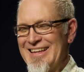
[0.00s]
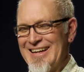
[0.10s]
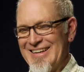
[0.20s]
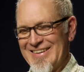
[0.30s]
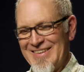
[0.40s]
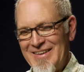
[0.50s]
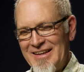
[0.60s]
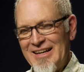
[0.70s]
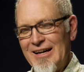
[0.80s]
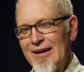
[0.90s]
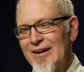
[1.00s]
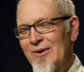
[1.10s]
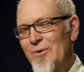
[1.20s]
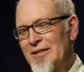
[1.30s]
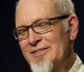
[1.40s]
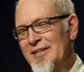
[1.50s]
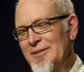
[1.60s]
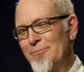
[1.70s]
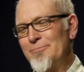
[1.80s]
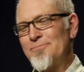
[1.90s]
yeah. Oh, well
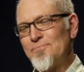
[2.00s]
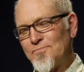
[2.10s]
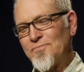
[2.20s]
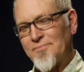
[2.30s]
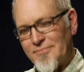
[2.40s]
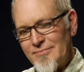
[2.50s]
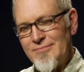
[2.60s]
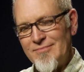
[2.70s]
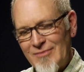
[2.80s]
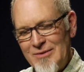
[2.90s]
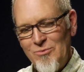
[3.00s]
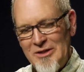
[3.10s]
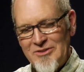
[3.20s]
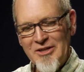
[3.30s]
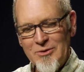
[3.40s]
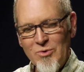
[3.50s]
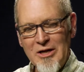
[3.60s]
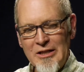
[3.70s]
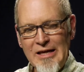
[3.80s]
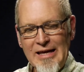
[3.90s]
done. Well done.
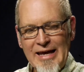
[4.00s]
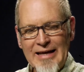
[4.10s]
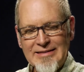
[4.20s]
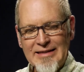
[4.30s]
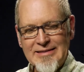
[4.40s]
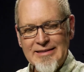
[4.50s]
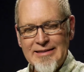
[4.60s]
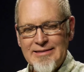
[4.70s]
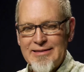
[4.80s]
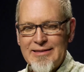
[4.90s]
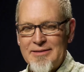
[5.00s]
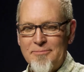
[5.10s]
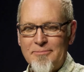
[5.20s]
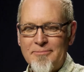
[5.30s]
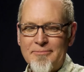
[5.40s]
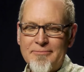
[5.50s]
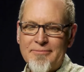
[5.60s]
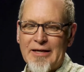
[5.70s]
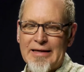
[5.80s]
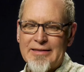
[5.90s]
Well, as I said,
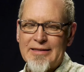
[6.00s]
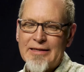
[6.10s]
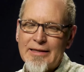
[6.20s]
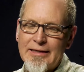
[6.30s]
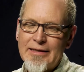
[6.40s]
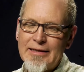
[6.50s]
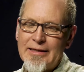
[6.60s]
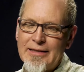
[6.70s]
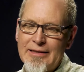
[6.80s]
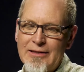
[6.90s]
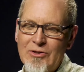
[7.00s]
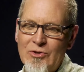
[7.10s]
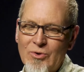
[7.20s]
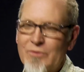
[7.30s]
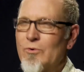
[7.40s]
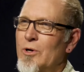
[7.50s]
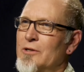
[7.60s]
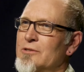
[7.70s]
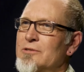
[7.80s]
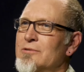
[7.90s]
I think your
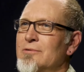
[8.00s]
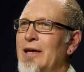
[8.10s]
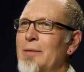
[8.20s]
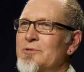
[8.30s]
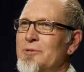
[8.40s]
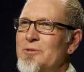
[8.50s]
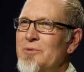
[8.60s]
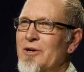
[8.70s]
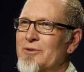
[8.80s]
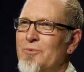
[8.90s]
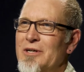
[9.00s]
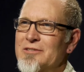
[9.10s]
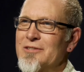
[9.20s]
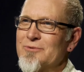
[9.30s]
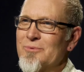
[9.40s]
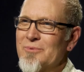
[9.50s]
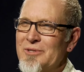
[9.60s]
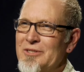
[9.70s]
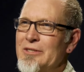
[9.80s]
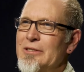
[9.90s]
voice capturing the American West is
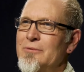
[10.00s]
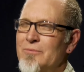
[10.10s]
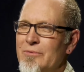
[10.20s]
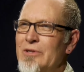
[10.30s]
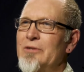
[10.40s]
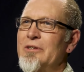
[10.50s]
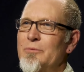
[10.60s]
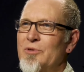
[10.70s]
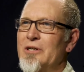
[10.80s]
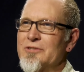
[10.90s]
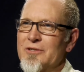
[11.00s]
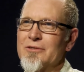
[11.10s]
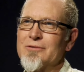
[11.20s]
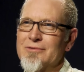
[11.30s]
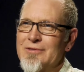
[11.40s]
really, really a pleasure.